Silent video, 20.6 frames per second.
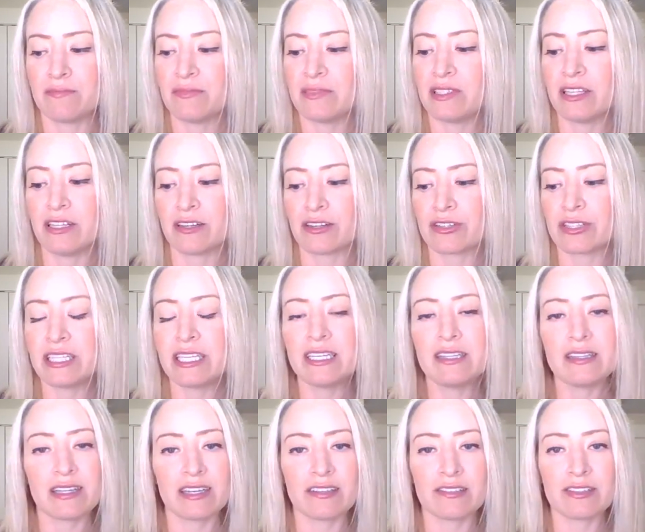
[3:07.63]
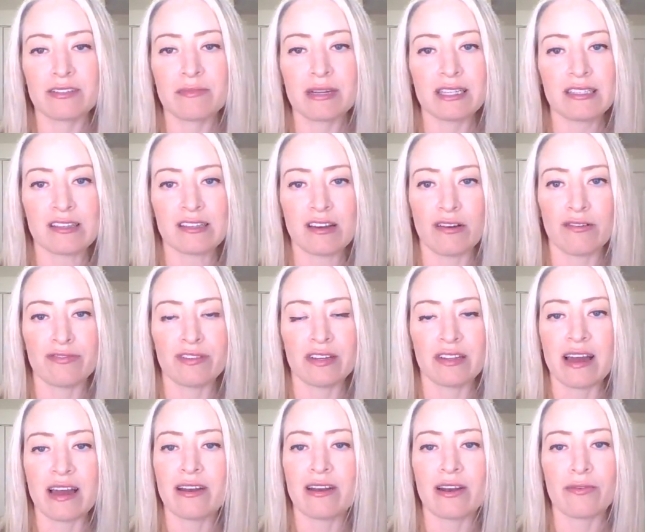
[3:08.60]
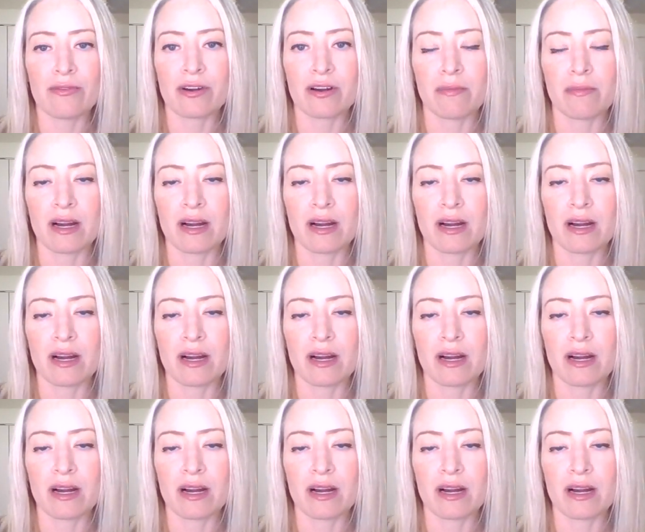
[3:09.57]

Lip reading: literally killing myself in that network